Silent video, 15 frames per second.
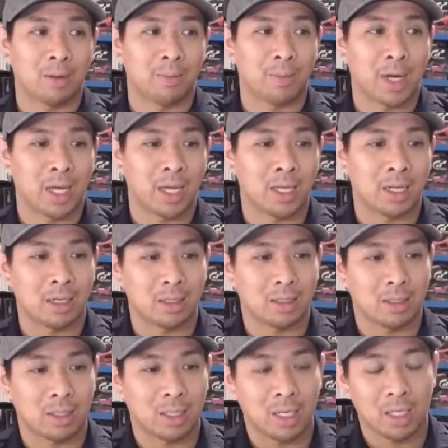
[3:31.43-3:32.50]
by
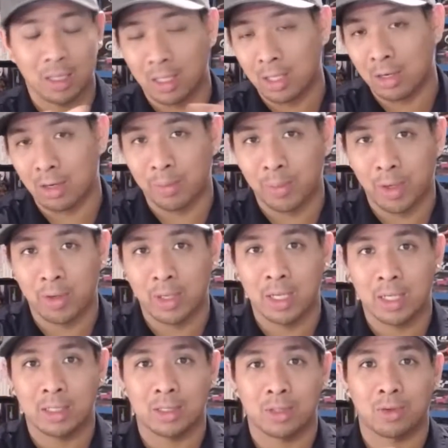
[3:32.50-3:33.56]
killing your
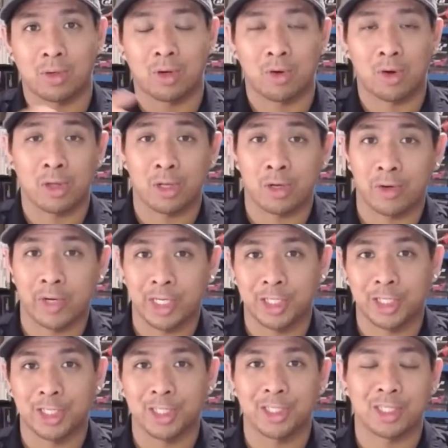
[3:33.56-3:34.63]
opponents or other
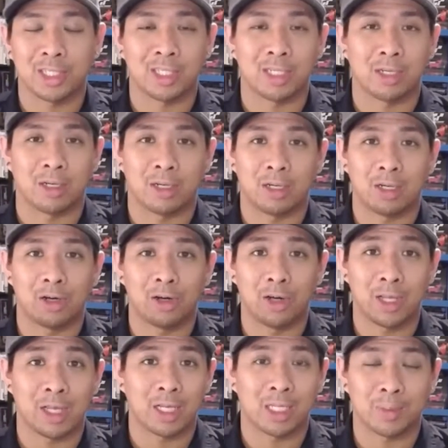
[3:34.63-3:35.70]
creatures and
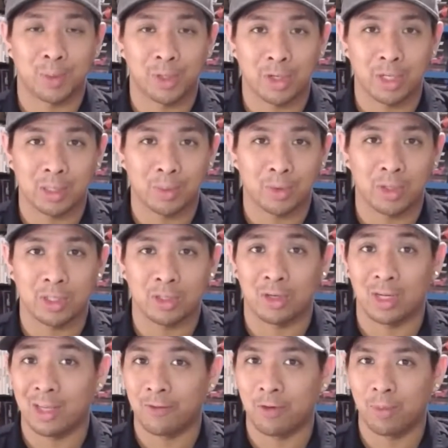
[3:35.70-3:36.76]
earning experience points or
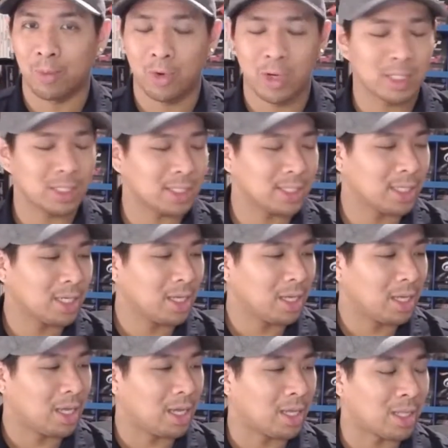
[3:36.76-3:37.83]
Evo points.
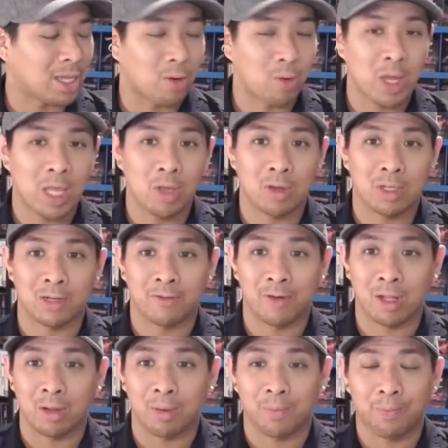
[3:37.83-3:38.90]
And that way you can
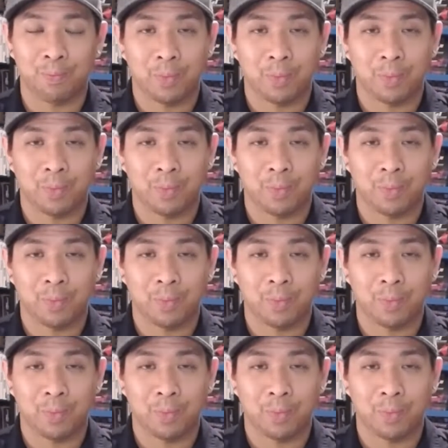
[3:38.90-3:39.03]
develop